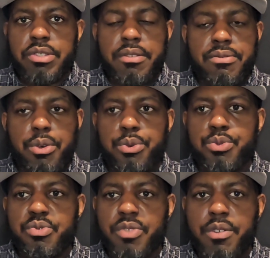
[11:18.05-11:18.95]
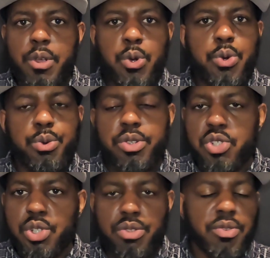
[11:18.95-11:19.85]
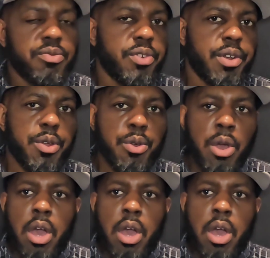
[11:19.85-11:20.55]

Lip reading: He throws very awkward shots from very